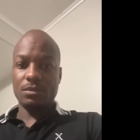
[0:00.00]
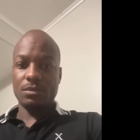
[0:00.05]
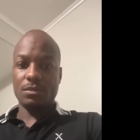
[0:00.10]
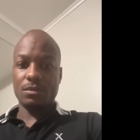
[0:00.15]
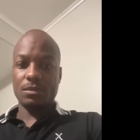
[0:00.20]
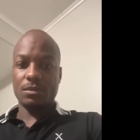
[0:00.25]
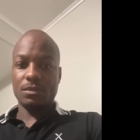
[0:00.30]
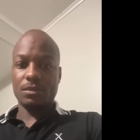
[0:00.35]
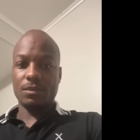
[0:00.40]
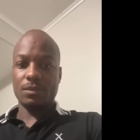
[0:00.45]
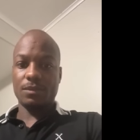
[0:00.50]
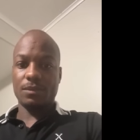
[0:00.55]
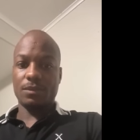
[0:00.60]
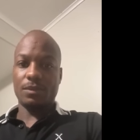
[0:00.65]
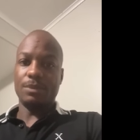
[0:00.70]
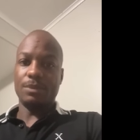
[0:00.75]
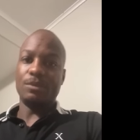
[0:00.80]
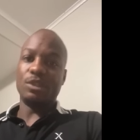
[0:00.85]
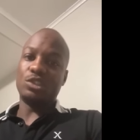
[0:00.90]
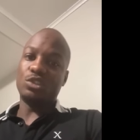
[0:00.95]
But you
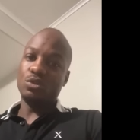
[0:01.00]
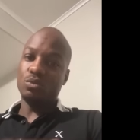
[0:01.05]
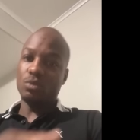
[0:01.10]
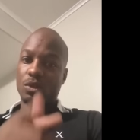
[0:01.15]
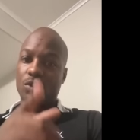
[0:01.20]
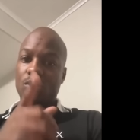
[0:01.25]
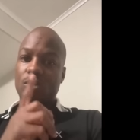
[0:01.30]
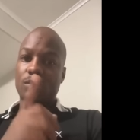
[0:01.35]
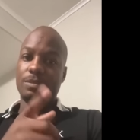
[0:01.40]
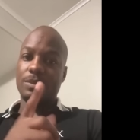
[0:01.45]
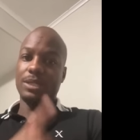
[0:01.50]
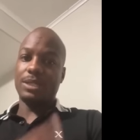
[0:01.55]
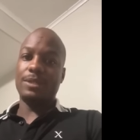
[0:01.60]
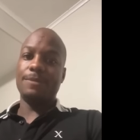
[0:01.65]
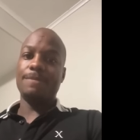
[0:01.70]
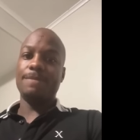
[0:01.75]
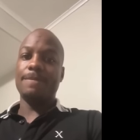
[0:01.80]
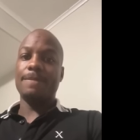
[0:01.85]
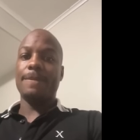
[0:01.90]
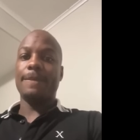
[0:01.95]
wrong, man.
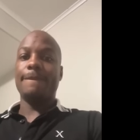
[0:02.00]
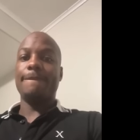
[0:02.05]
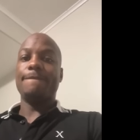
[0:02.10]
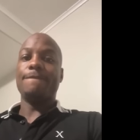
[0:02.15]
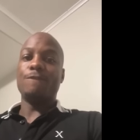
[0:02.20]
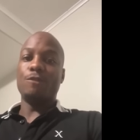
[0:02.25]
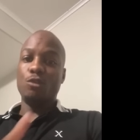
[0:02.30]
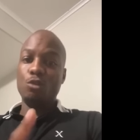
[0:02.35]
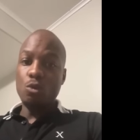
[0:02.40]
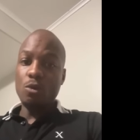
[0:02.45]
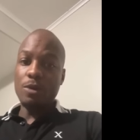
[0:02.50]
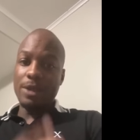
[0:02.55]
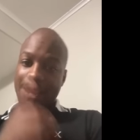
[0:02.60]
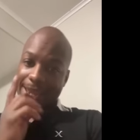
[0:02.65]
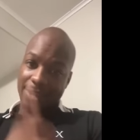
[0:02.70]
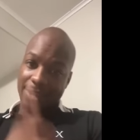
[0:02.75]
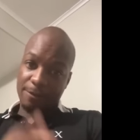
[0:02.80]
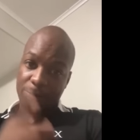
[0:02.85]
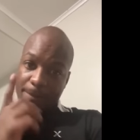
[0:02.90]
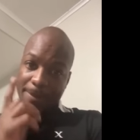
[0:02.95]
You and everybody
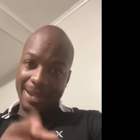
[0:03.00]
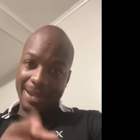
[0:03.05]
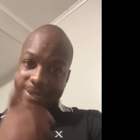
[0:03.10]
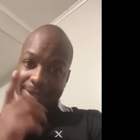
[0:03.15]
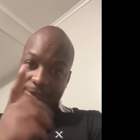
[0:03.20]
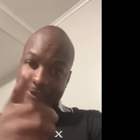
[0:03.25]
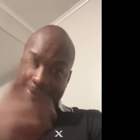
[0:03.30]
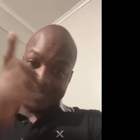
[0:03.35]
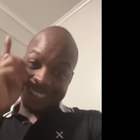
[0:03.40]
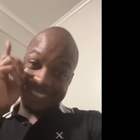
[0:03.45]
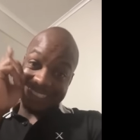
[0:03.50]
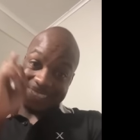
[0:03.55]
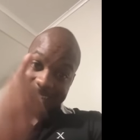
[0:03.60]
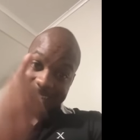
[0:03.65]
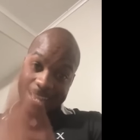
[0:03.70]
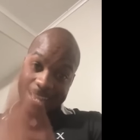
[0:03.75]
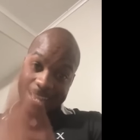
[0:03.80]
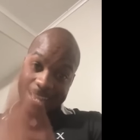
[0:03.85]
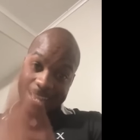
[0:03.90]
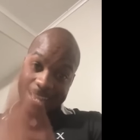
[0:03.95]
else that's like you.
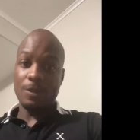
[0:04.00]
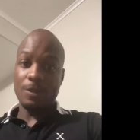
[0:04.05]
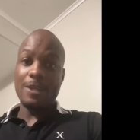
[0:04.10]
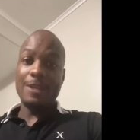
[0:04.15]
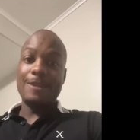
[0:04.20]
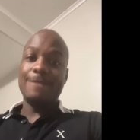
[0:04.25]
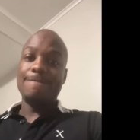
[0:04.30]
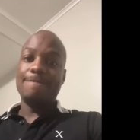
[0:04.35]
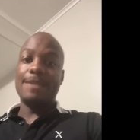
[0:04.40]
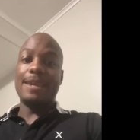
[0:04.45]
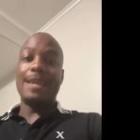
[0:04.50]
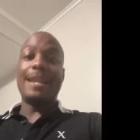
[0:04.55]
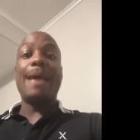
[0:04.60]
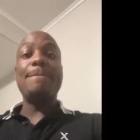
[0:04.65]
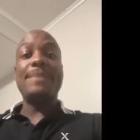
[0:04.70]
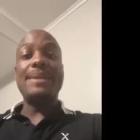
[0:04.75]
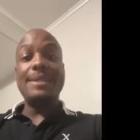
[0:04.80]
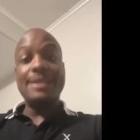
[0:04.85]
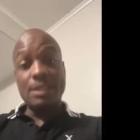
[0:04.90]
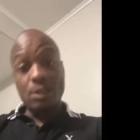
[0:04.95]
And I mean the
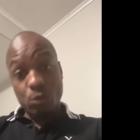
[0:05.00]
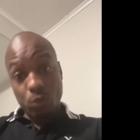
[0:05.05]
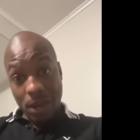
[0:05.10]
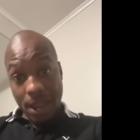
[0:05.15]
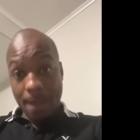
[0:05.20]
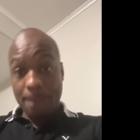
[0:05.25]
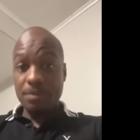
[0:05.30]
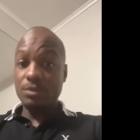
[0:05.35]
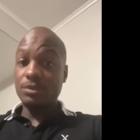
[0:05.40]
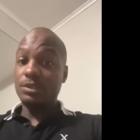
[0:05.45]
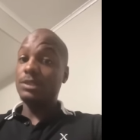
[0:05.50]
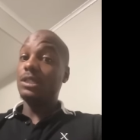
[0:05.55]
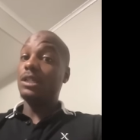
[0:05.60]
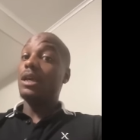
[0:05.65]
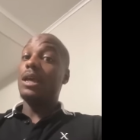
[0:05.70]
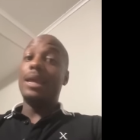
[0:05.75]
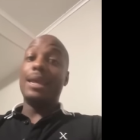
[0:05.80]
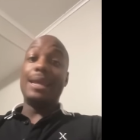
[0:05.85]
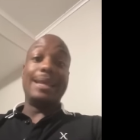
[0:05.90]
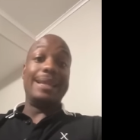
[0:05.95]
rappers,
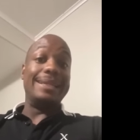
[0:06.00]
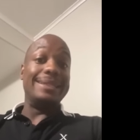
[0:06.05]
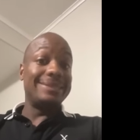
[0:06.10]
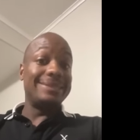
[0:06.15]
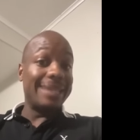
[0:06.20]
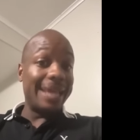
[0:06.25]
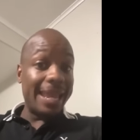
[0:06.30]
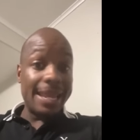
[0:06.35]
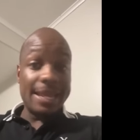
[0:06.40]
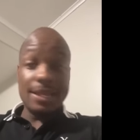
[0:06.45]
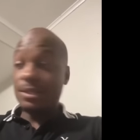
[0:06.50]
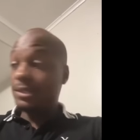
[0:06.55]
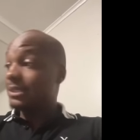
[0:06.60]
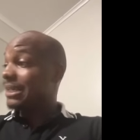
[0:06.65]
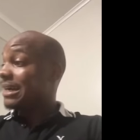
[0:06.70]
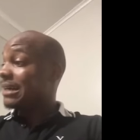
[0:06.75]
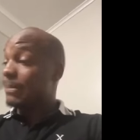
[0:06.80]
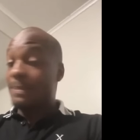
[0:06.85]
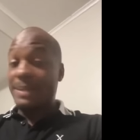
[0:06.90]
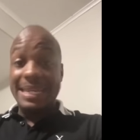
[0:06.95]
entertainers,
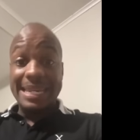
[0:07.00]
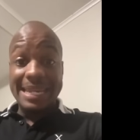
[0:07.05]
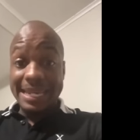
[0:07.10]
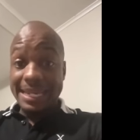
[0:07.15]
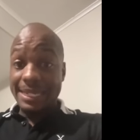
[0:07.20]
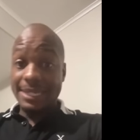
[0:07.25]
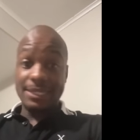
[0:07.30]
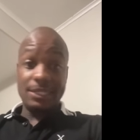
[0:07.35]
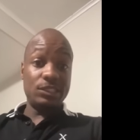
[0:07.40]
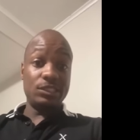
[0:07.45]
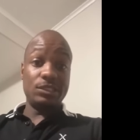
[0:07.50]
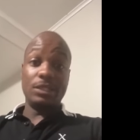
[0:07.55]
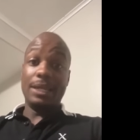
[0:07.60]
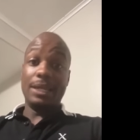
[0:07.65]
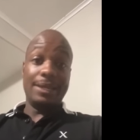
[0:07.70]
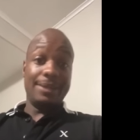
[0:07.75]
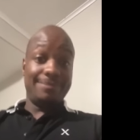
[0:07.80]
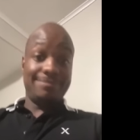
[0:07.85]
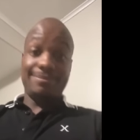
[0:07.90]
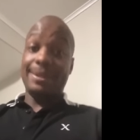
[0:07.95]
comedians,
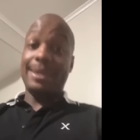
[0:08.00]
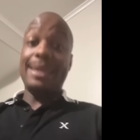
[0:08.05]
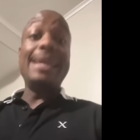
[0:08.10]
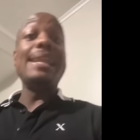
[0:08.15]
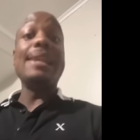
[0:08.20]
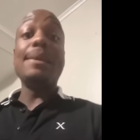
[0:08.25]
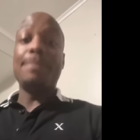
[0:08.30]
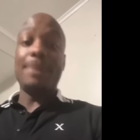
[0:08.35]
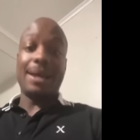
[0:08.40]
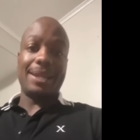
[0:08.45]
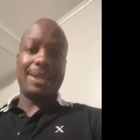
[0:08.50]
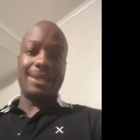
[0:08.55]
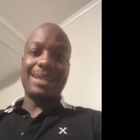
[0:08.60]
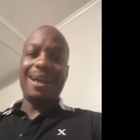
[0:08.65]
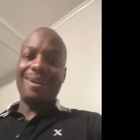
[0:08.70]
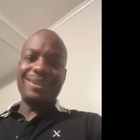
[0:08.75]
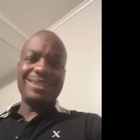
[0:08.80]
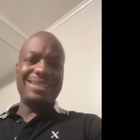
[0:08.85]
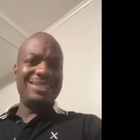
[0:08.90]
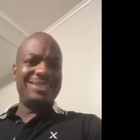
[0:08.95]
anybody. Y'all
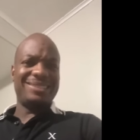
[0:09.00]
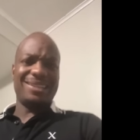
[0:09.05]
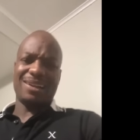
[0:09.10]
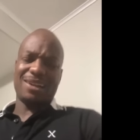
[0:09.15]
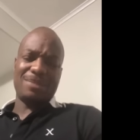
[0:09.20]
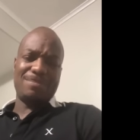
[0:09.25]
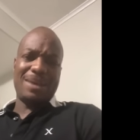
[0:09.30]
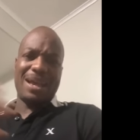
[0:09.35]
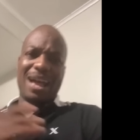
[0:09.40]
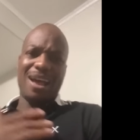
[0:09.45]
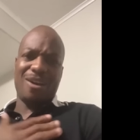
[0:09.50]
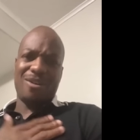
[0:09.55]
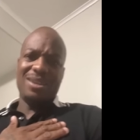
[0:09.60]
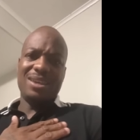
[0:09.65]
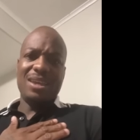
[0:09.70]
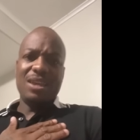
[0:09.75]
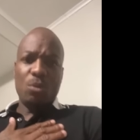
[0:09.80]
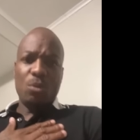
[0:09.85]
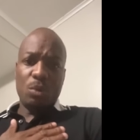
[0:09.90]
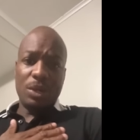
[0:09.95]
keep talking about
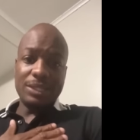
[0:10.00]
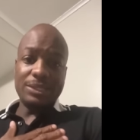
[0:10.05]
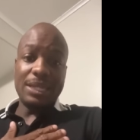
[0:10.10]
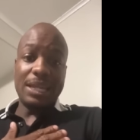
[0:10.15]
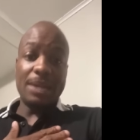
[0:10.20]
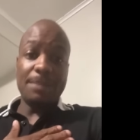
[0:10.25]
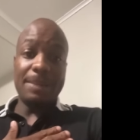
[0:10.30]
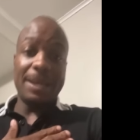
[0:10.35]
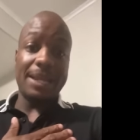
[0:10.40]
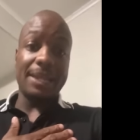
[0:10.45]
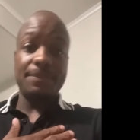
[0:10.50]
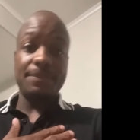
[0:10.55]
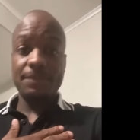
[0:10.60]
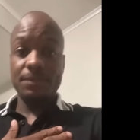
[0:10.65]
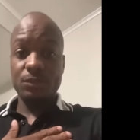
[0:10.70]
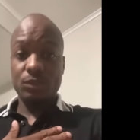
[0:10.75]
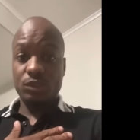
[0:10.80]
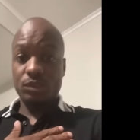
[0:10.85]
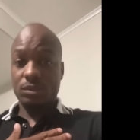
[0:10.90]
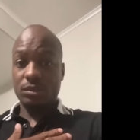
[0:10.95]
one thing about it.
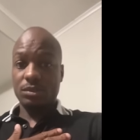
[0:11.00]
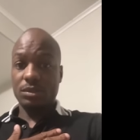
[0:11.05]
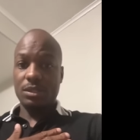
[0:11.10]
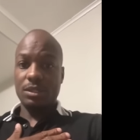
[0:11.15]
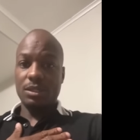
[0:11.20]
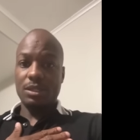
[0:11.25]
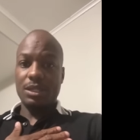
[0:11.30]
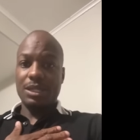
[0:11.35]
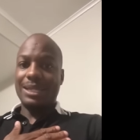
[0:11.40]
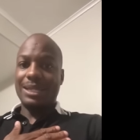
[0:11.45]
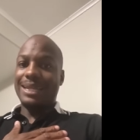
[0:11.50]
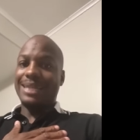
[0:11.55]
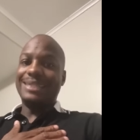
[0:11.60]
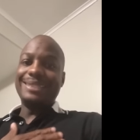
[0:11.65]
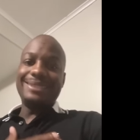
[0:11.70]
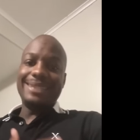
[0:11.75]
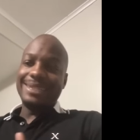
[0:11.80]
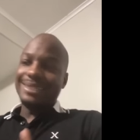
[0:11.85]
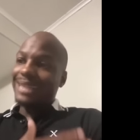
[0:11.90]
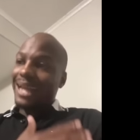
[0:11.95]
And this
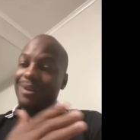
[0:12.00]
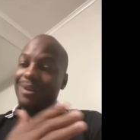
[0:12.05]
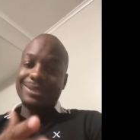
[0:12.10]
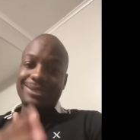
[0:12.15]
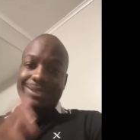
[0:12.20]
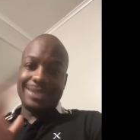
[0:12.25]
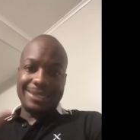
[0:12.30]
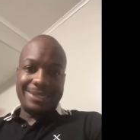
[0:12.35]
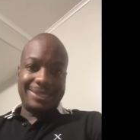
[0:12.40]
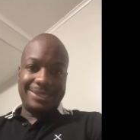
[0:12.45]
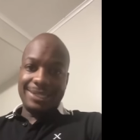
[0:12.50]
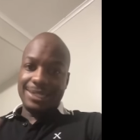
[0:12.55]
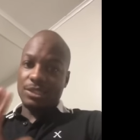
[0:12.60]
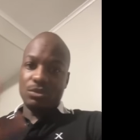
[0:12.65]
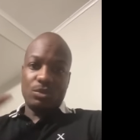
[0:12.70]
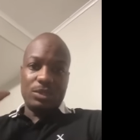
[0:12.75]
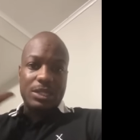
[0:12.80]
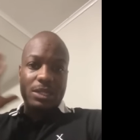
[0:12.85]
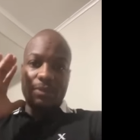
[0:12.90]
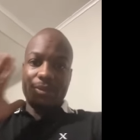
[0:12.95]
ain't y'all can say snitching
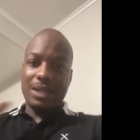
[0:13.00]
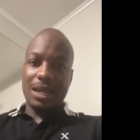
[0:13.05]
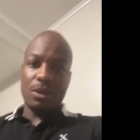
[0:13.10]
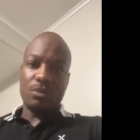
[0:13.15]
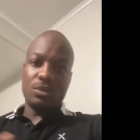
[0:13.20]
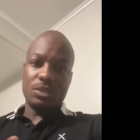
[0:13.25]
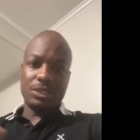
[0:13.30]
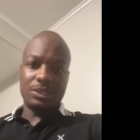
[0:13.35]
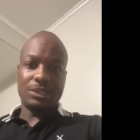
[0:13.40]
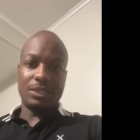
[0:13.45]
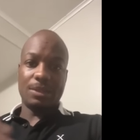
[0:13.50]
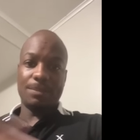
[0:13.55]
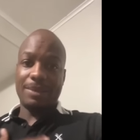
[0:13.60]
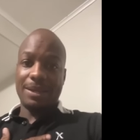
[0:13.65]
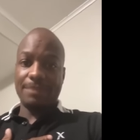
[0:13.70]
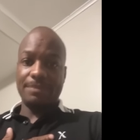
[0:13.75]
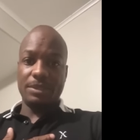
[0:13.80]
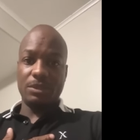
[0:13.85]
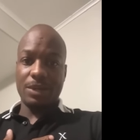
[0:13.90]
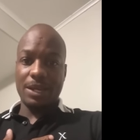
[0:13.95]
or whatever y'all want to say
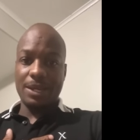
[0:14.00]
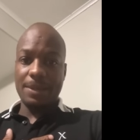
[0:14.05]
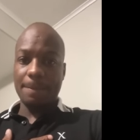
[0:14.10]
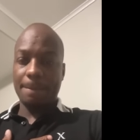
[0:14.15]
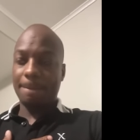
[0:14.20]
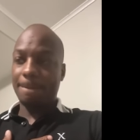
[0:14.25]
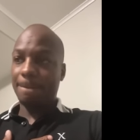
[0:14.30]
about me, right?